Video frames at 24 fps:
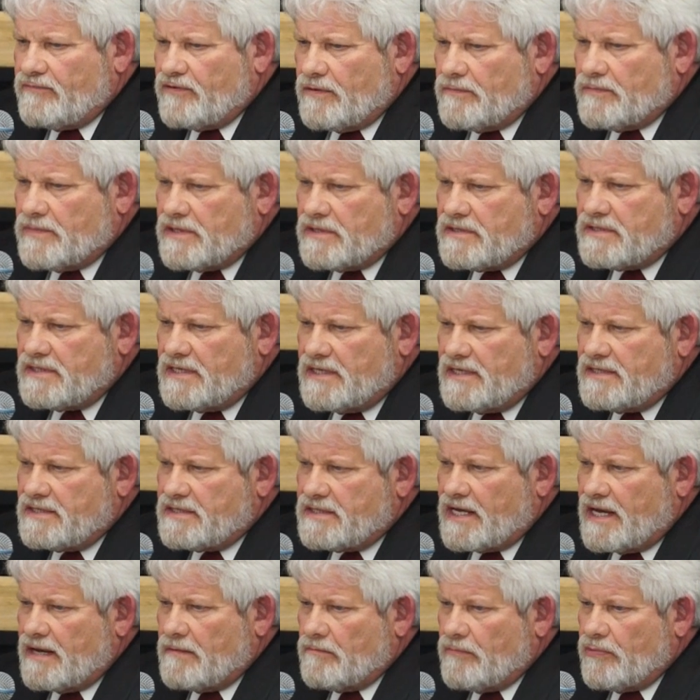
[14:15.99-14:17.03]
from the city
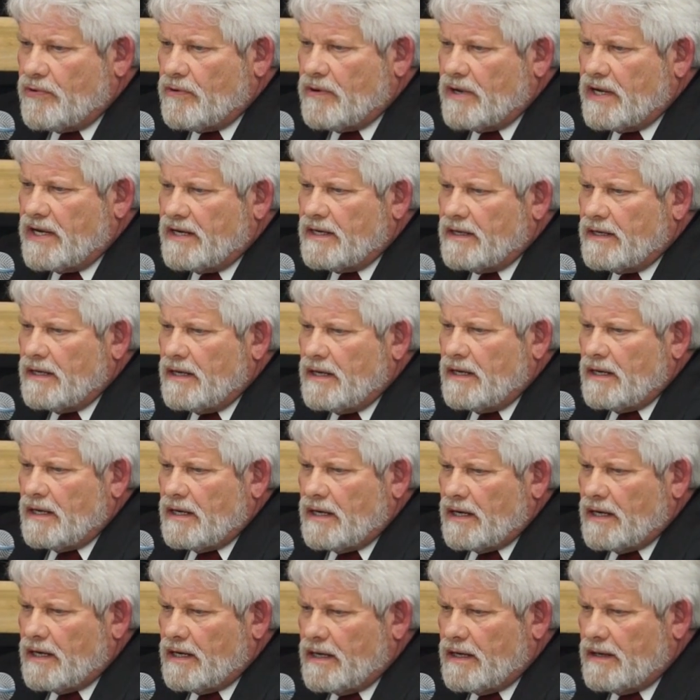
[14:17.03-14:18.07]
standpoint,
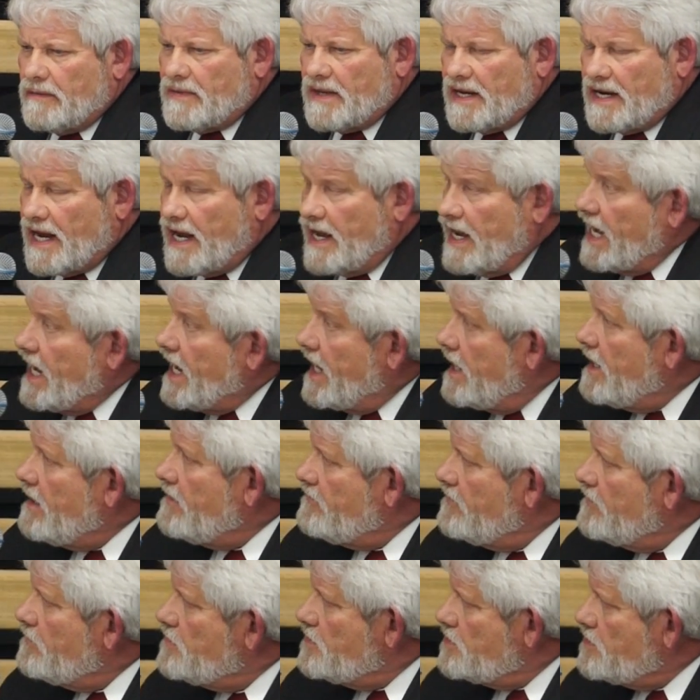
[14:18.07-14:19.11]
that I
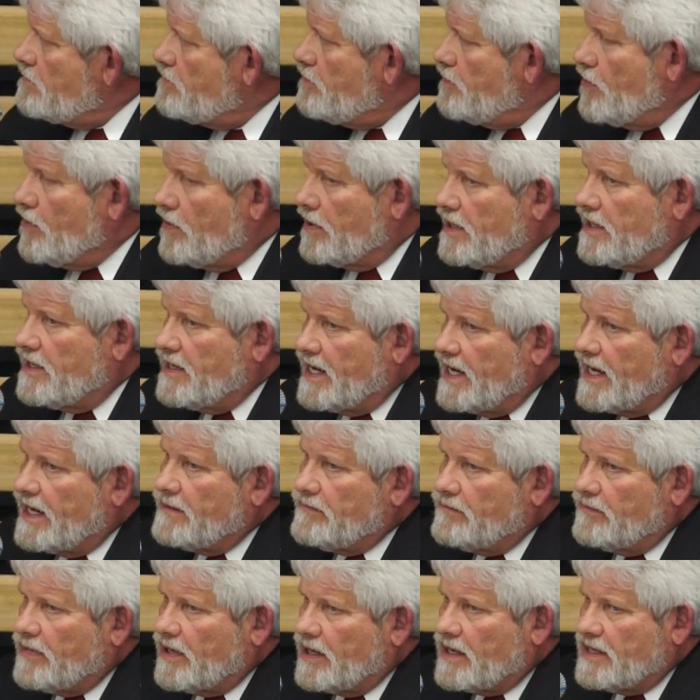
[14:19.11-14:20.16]
have supported
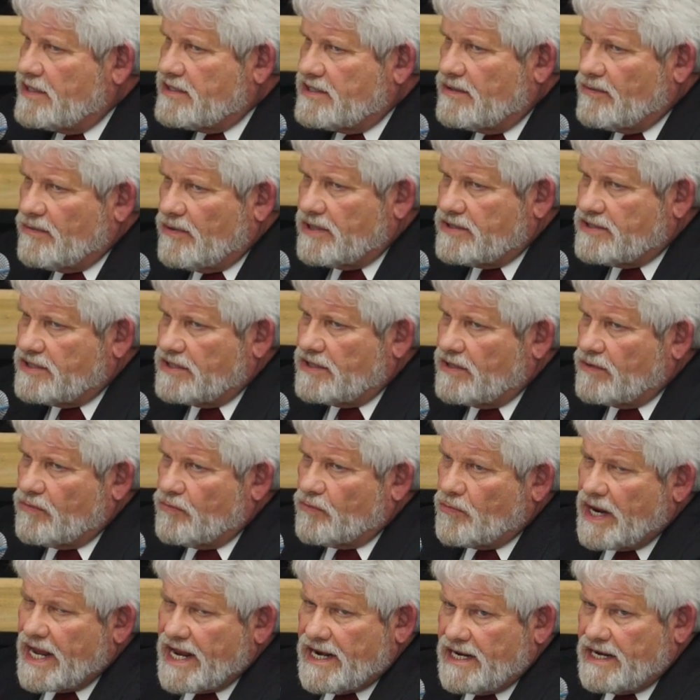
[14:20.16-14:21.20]
that because it wasn't a
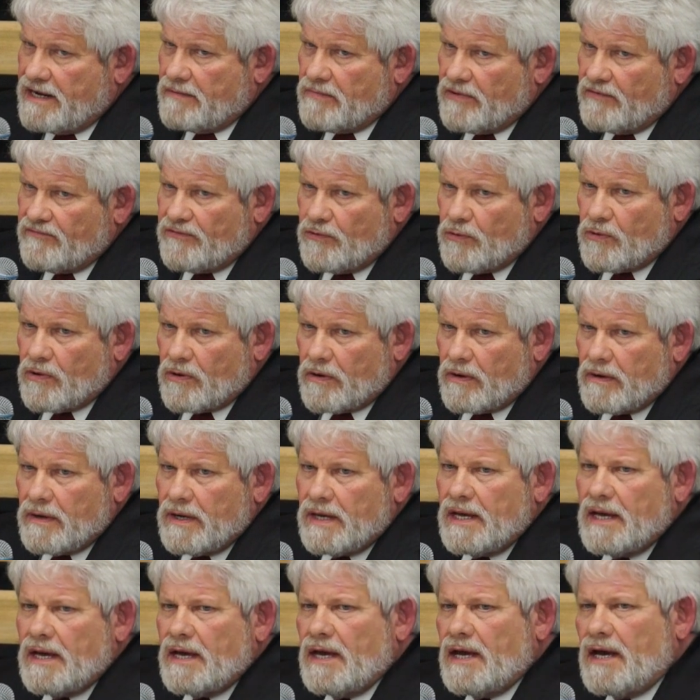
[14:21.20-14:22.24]
rating before.
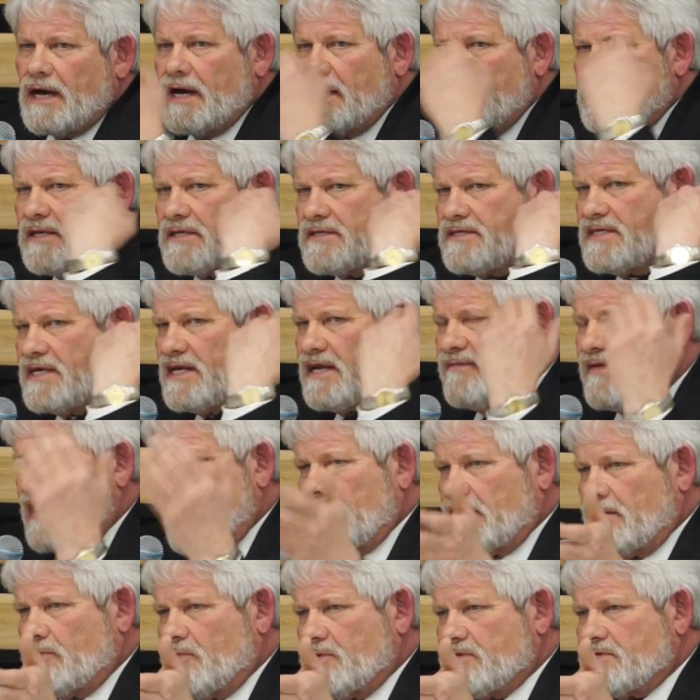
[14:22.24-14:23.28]
And the city of
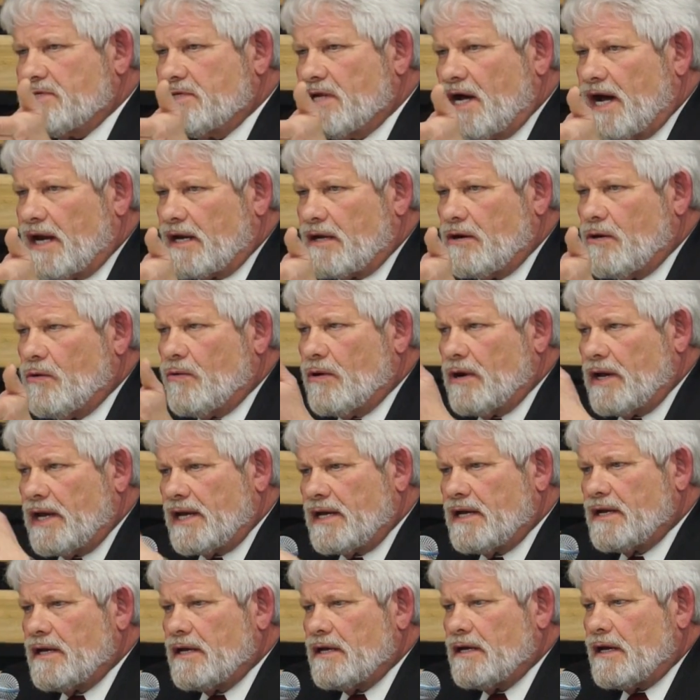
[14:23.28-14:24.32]
Allen was not
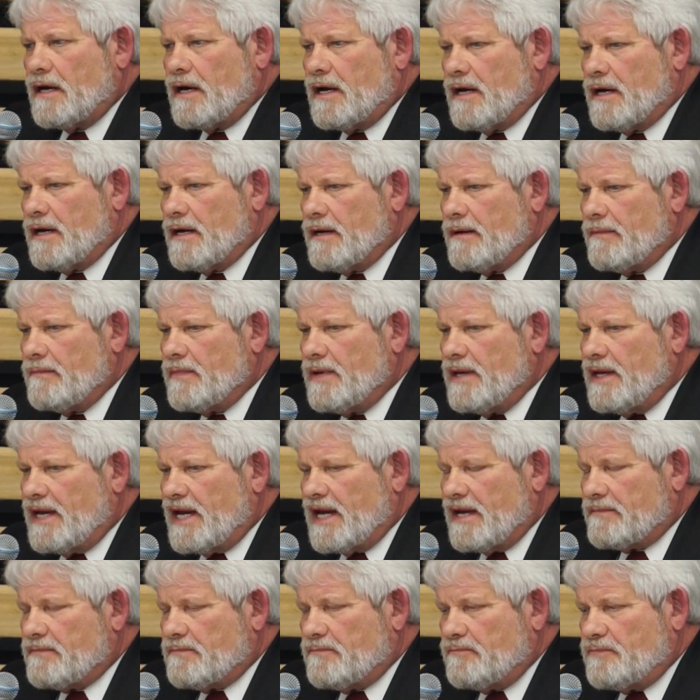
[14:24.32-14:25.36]
going,
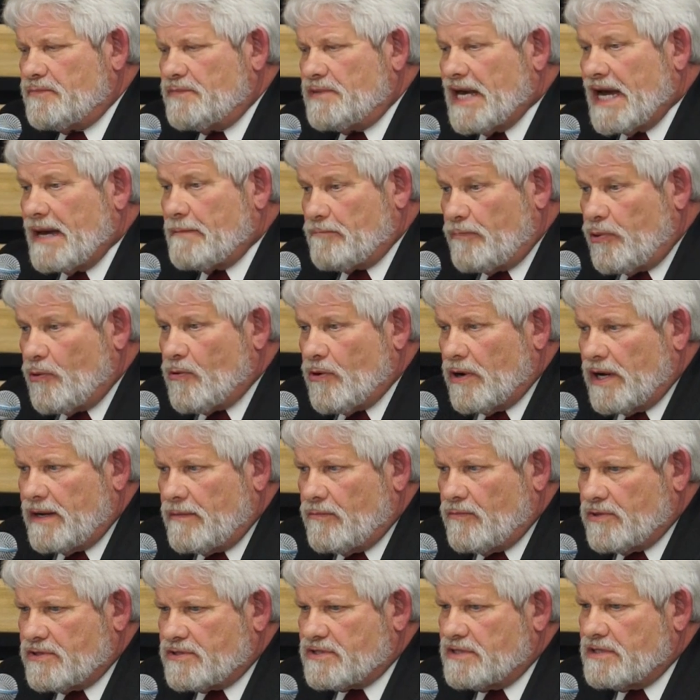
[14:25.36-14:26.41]
at that
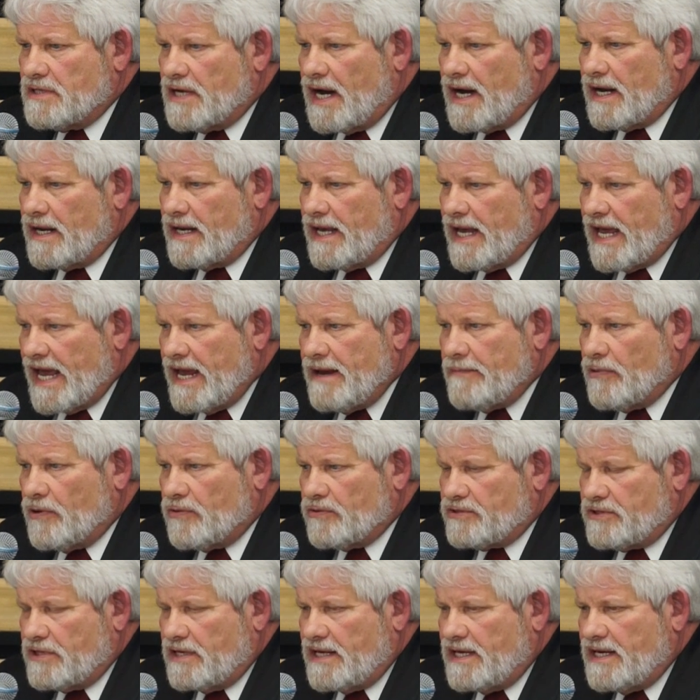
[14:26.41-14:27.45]
point, was not
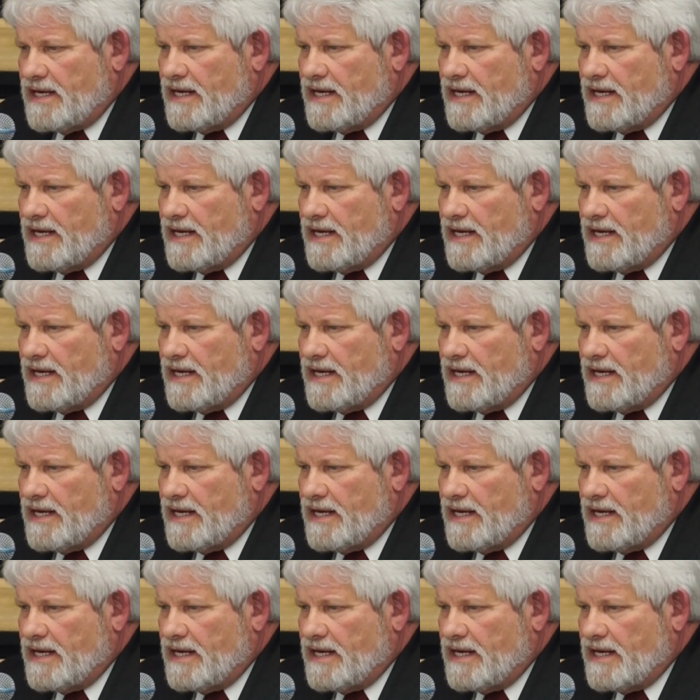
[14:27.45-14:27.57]
able to